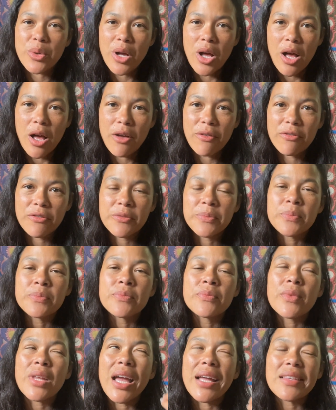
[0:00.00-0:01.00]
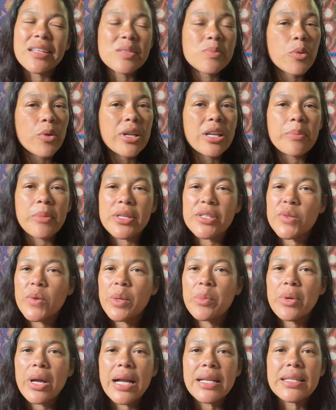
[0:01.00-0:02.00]
off. At this point in my
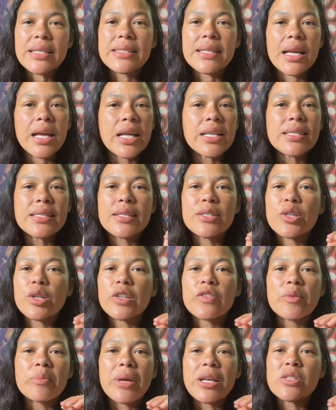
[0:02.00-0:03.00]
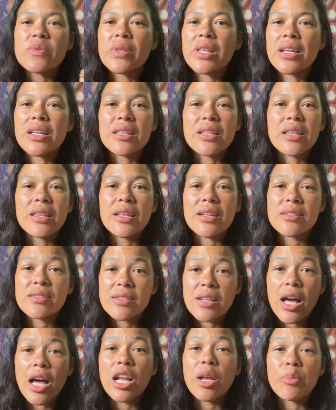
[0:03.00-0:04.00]
sewing practice, I honestly don't even mess with anything that is
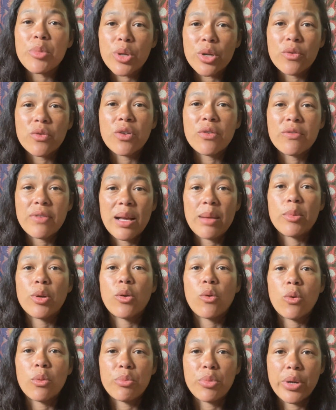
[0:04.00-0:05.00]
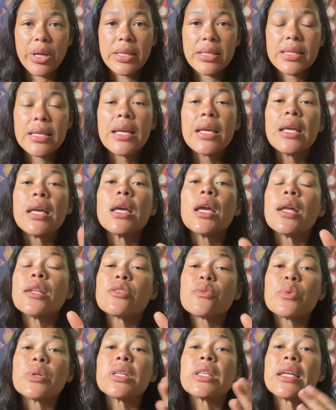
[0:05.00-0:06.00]
not a beautiful fabric or print. It's
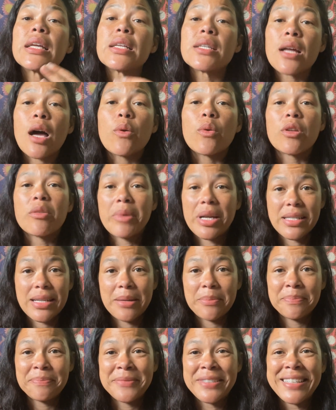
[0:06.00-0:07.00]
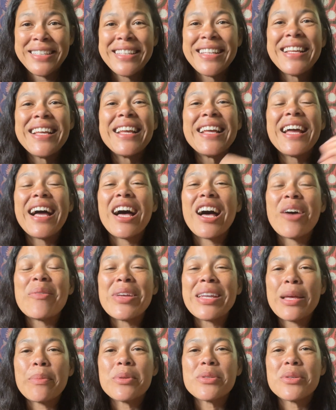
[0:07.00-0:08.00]
really not worth my time.
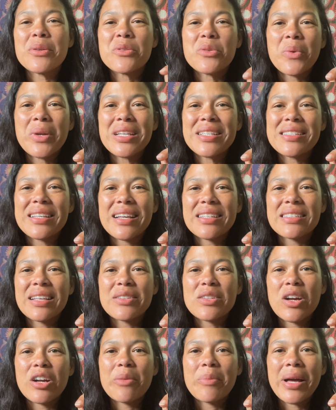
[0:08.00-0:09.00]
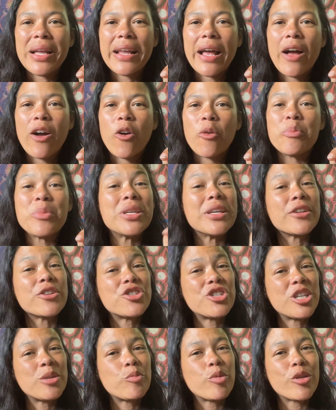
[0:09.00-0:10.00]
In episode 26, I talk about how being
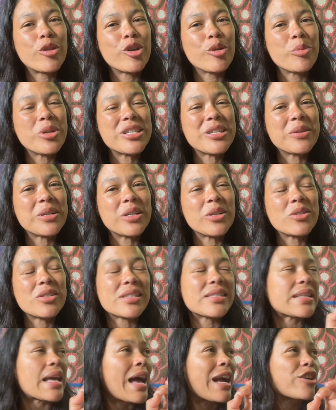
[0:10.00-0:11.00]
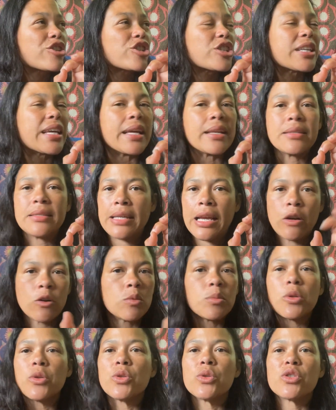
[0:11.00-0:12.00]
cheap with your materials is actually a
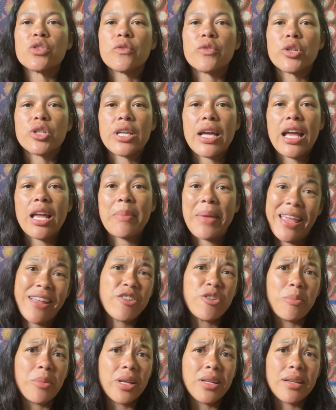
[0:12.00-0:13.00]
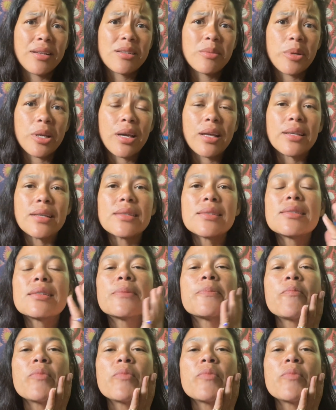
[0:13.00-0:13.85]
terrible use of your time and your money, to be honest.